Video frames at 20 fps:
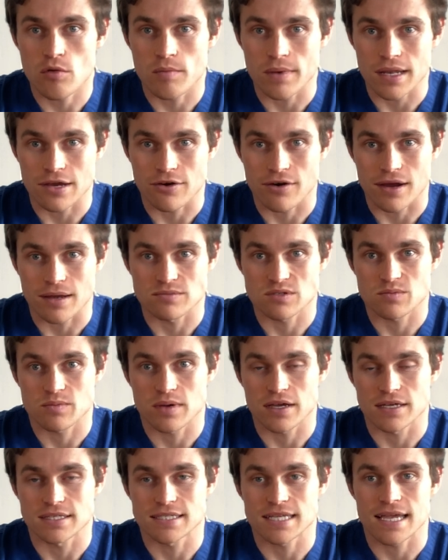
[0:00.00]
milligrams
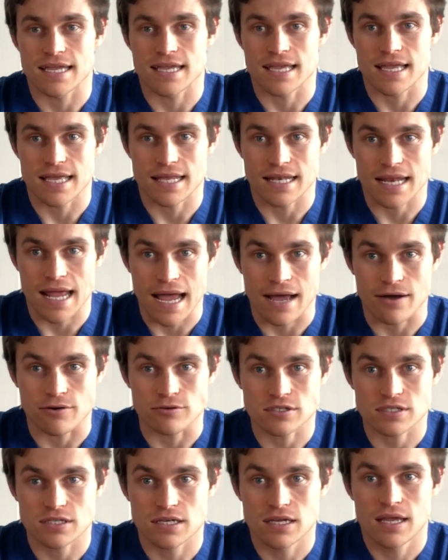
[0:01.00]
per day
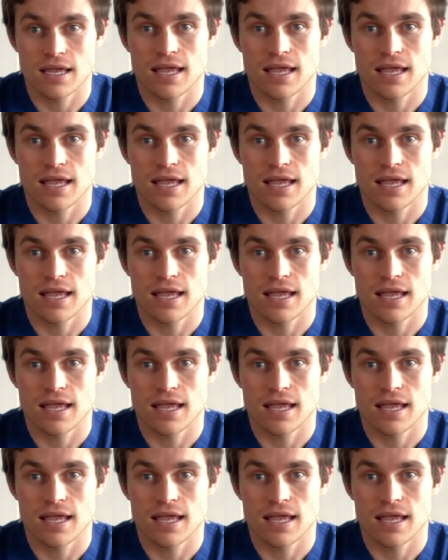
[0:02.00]
in-house,